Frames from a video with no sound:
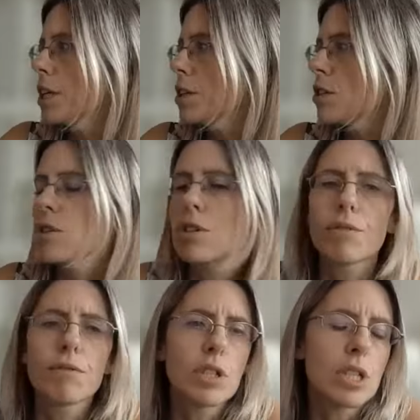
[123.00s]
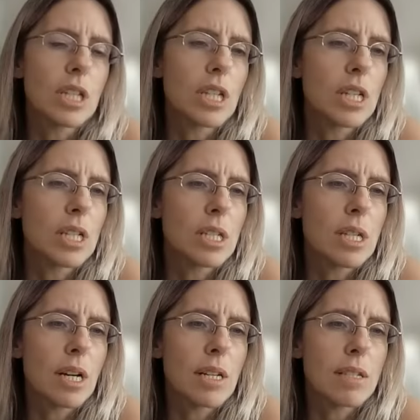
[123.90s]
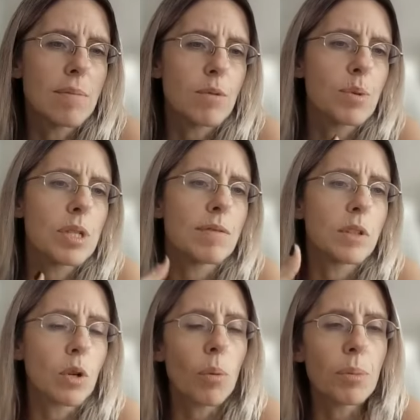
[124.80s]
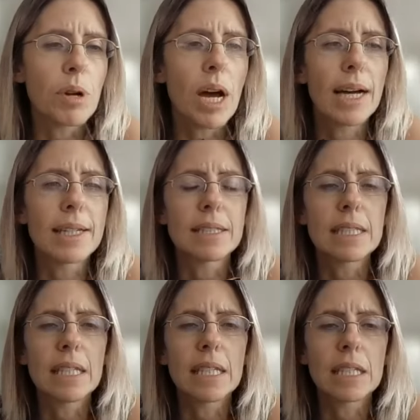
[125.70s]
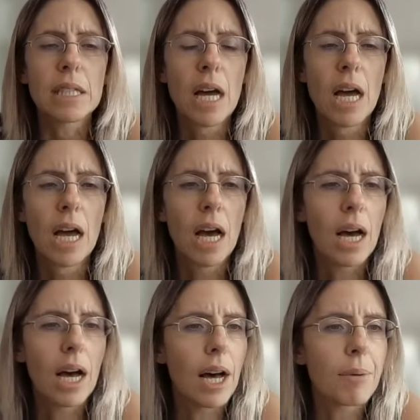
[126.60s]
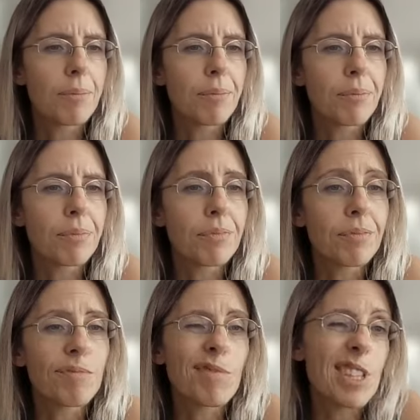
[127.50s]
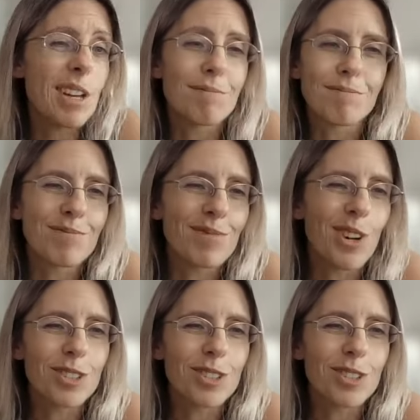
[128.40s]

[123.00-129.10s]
cleaning services, some specific copywriting, some